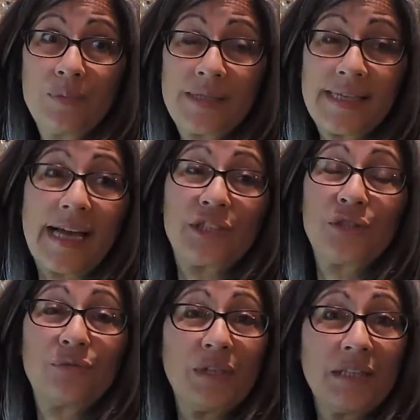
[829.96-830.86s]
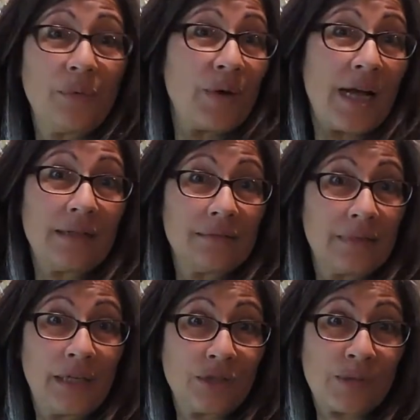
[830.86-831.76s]
stashes really well
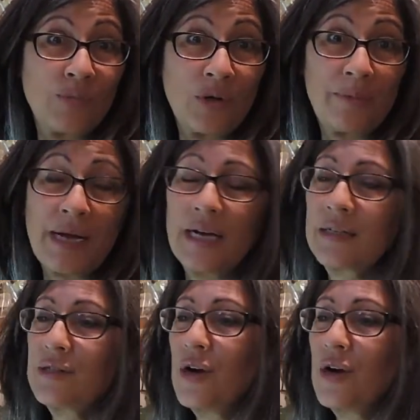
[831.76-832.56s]
in a small box.